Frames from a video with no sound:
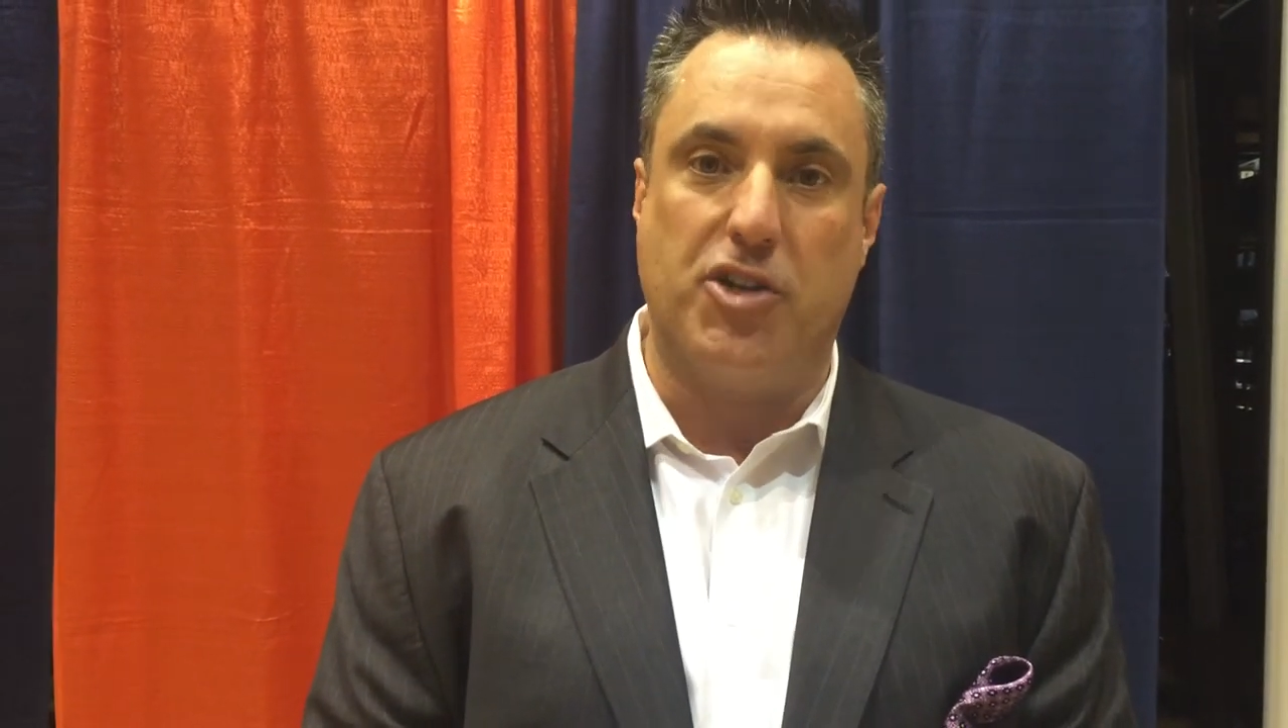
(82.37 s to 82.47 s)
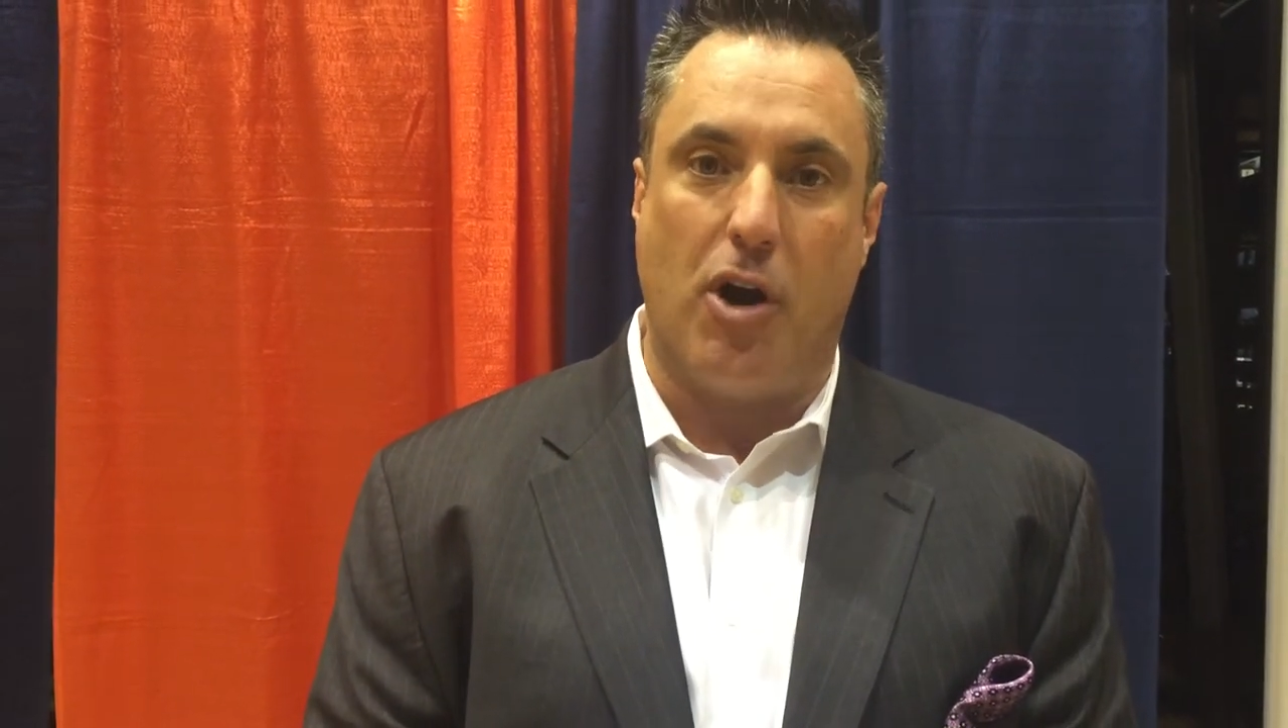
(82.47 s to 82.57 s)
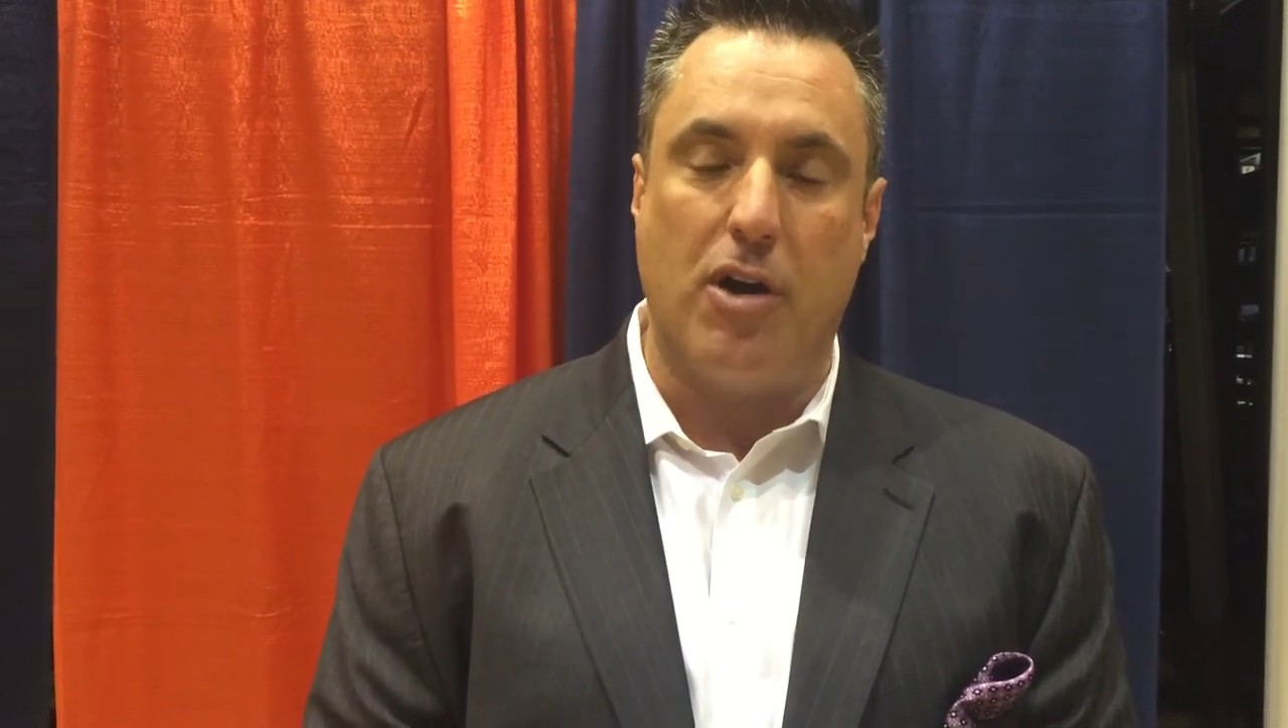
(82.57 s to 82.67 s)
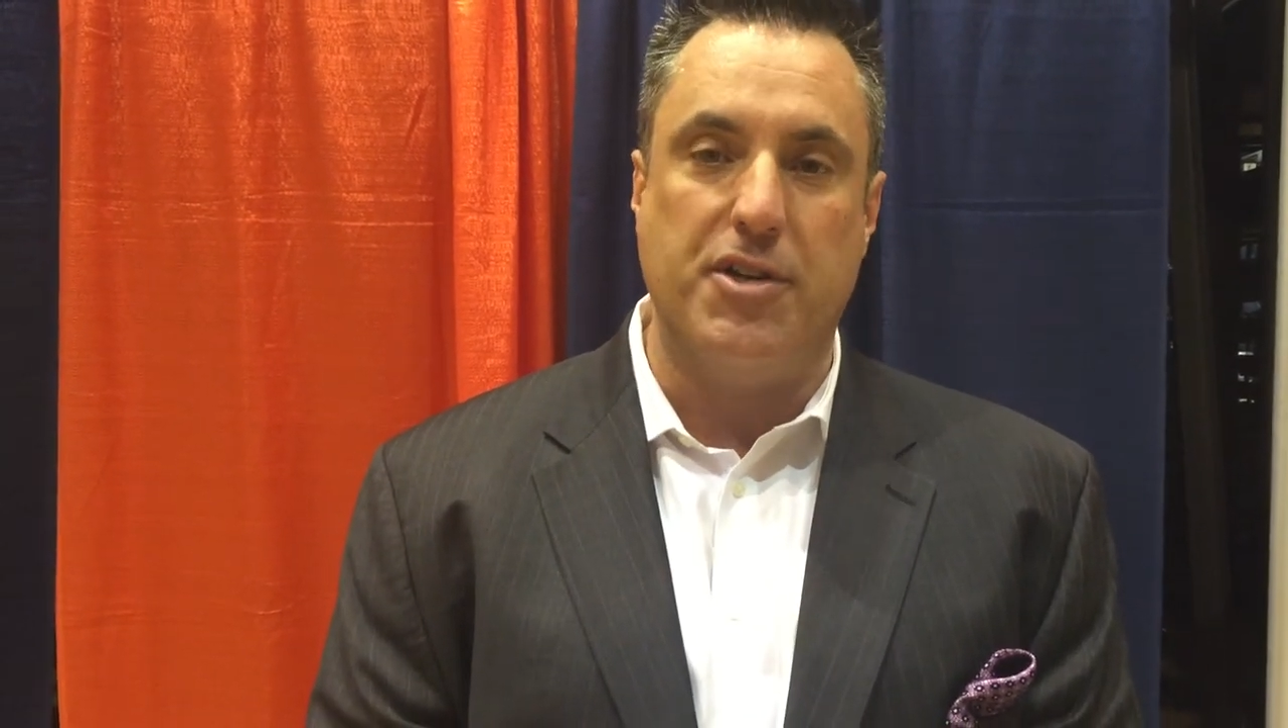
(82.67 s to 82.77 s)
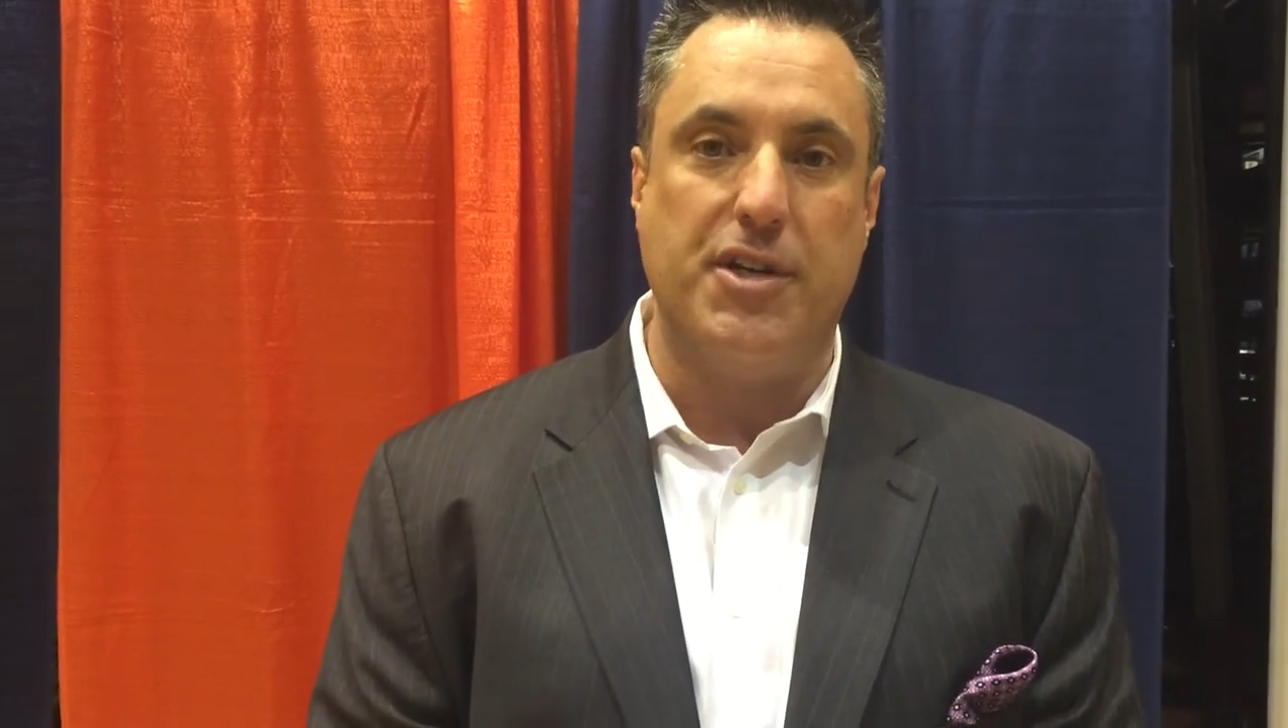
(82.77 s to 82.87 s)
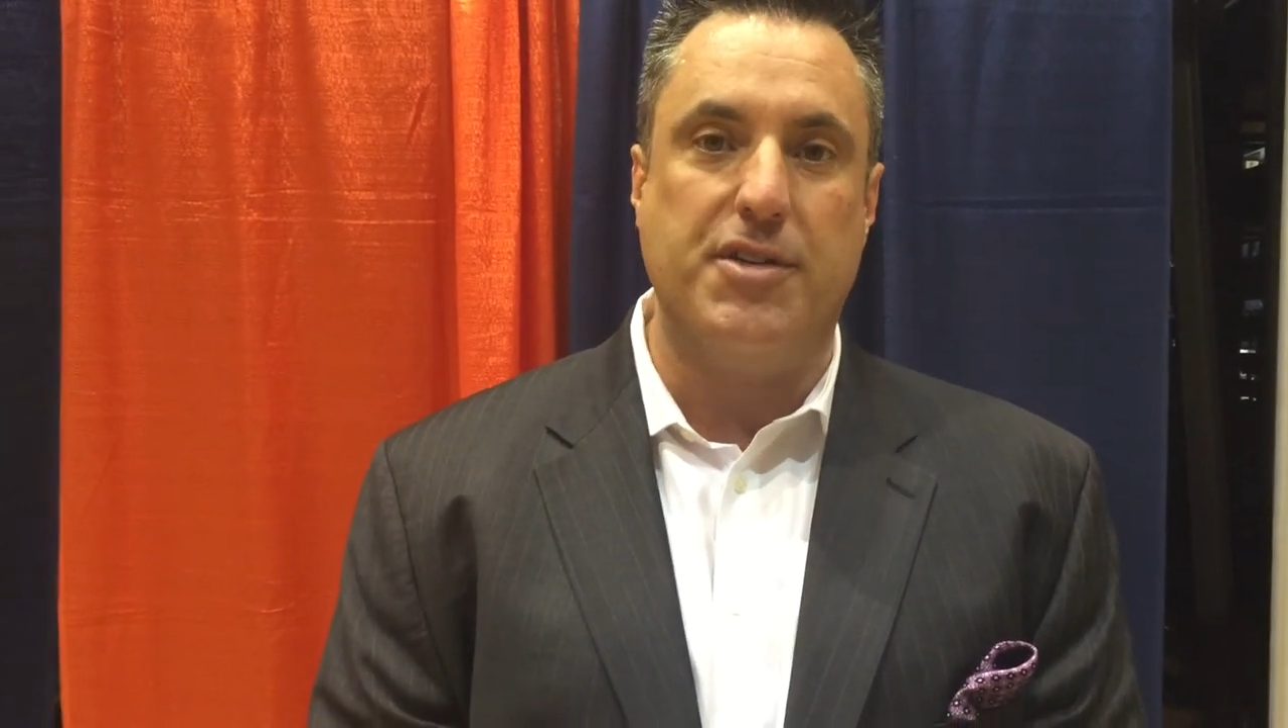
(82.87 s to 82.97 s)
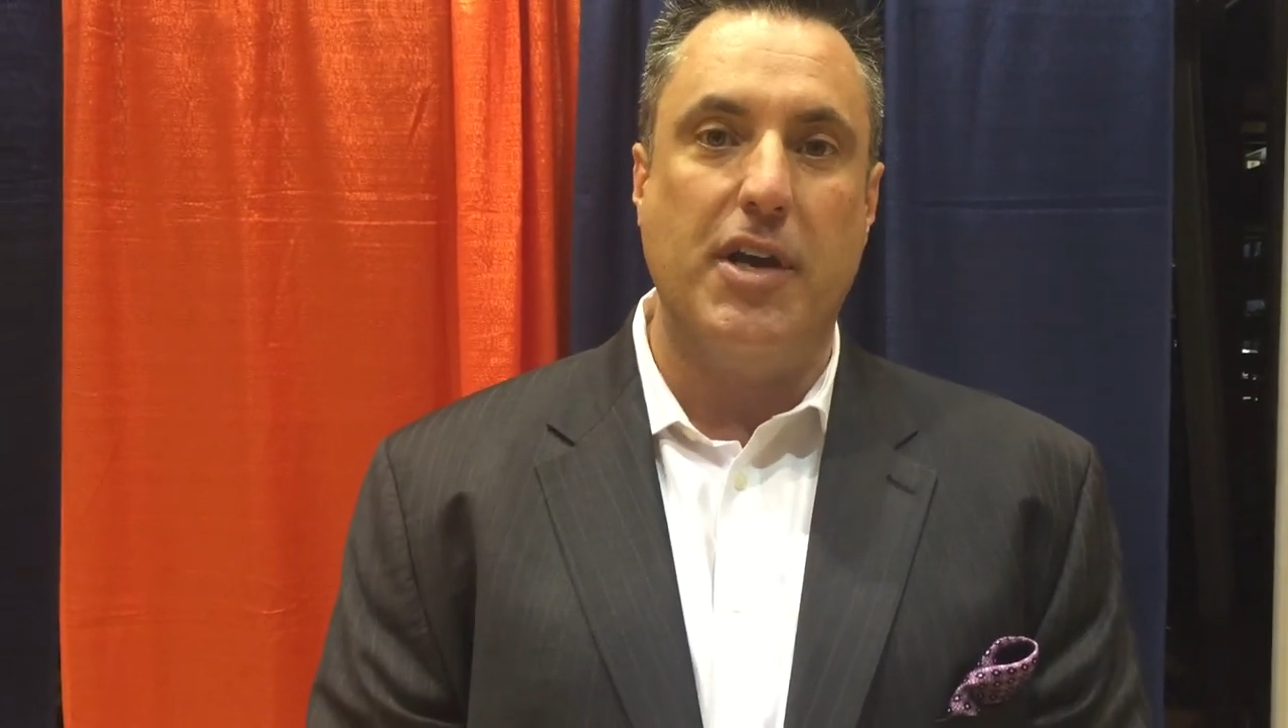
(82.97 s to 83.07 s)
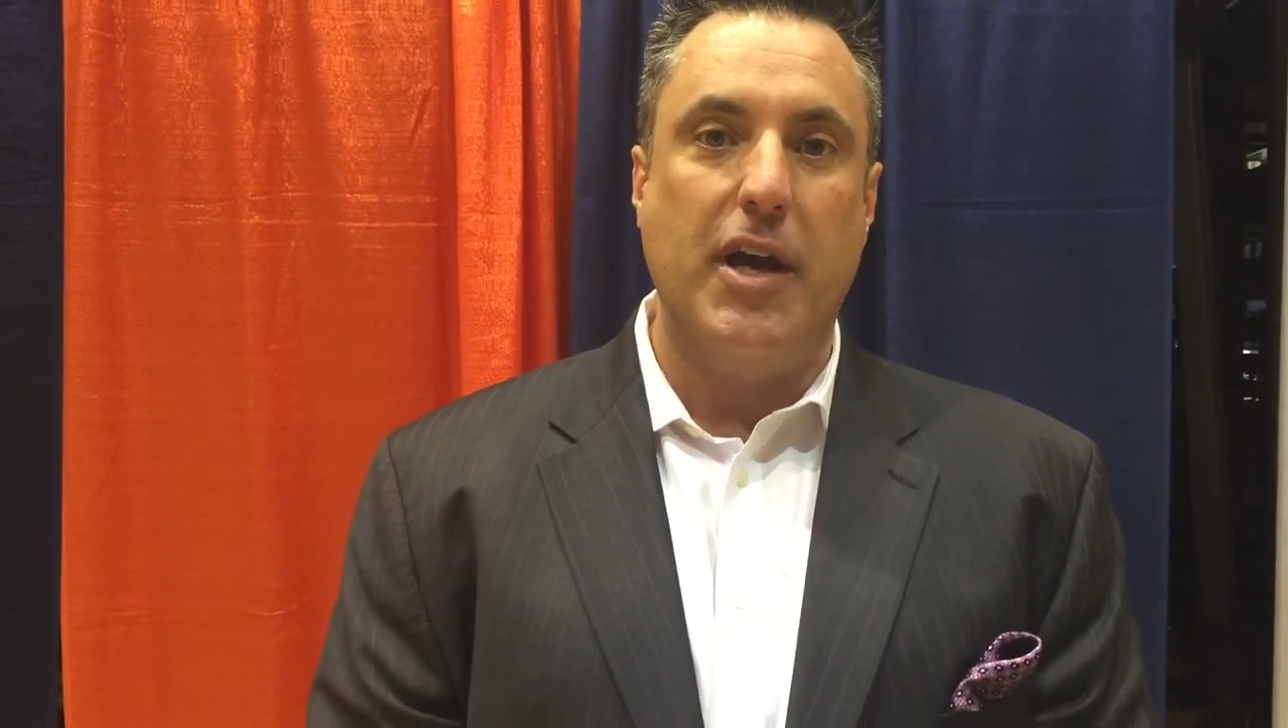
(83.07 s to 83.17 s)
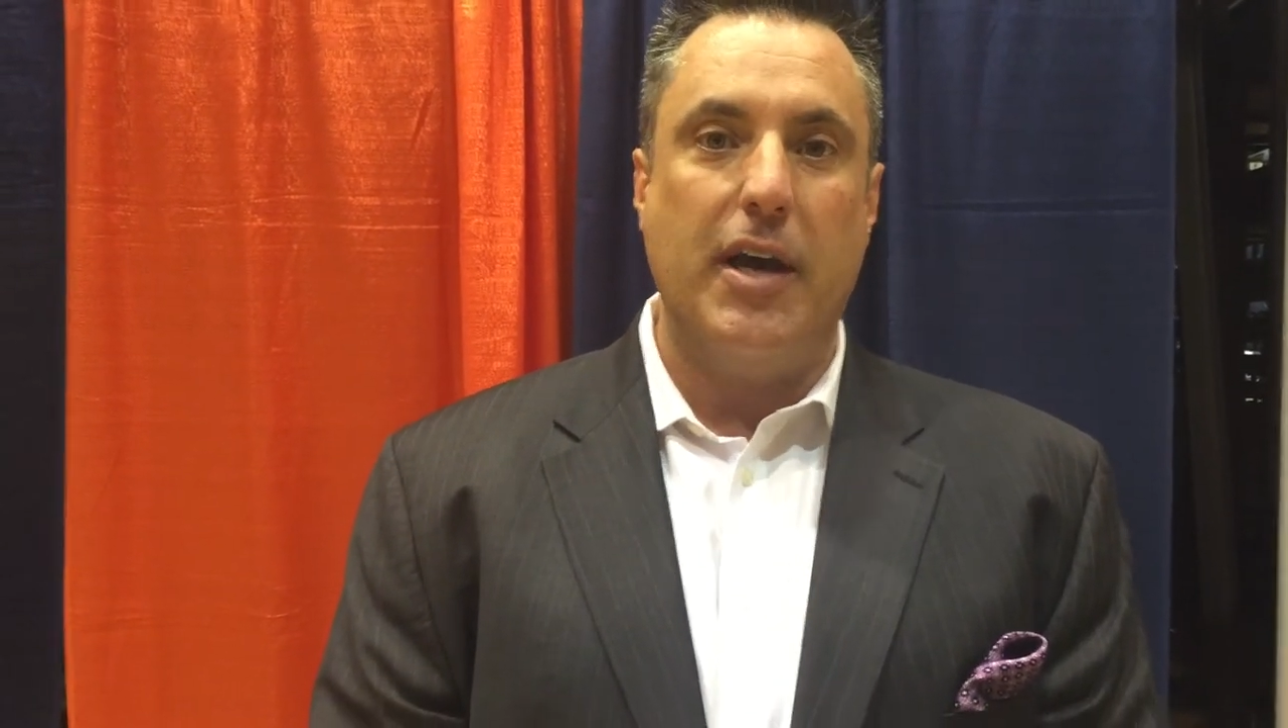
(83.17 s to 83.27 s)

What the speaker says: charges,